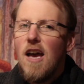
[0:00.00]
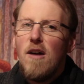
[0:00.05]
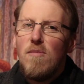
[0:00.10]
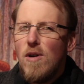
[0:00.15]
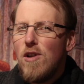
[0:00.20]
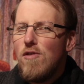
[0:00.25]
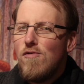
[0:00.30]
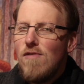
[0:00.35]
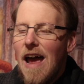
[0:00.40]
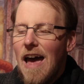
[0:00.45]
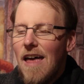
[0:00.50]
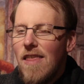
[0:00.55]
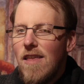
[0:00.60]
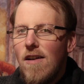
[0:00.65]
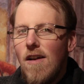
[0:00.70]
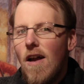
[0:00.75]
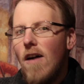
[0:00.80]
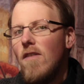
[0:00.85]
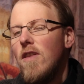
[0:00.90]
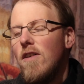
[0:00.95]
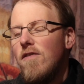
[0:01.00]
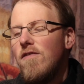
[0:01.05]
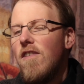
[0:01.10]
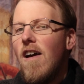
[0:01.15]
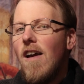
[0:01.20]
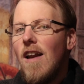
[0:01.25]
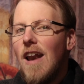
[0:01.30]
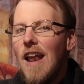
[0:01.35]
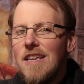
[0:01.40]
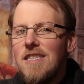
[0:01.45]
but rather of the
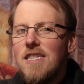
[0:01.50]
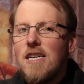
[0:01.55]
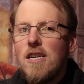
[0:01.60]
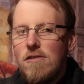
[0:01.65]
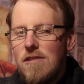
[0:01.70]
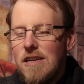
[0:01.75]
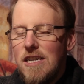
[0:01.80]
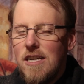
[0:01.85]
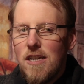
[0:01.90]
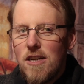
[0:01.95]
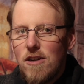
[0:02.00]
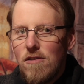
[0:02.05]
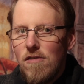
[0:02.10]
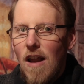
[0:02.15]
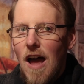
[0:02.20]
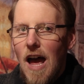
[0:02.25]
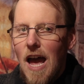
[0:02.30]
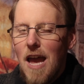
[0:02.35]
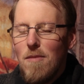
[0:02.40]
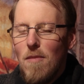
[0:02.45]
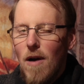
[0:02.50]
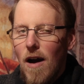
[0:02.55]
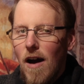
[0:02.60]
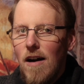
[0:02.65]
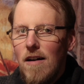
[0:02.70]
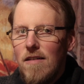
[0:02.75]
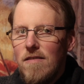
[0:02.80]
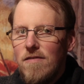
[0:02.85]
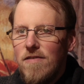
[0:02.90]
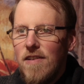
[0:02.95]
far less egregious crime
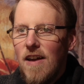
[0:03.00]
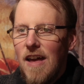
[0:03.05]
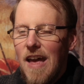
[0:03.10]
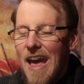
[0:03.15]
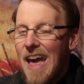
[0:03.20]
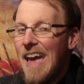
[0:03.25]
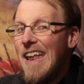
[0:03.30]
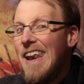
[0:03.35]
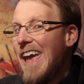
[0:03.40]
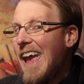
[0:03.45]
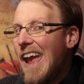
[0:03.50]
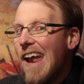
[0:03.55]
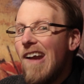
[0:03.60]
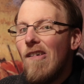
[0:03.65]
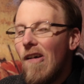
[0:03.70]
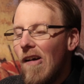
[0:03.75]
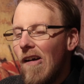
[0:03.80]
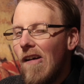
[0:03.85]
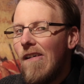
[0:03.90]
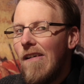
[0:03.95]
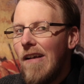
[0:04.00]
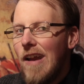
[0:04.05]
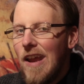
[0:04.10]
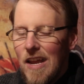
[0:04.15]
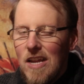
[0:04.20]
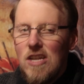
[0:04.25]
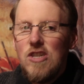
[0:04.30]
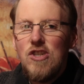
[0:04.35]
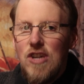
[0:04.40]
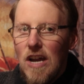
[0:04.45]
of an error
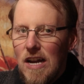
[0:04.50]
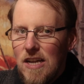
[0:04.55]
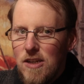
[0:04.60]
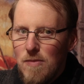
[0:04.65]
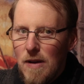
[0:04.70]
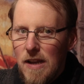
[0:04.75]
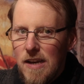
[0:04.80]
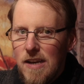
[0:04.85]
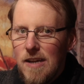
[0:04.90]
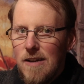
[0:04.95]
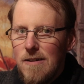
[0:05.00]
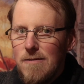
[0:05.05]
in judgment.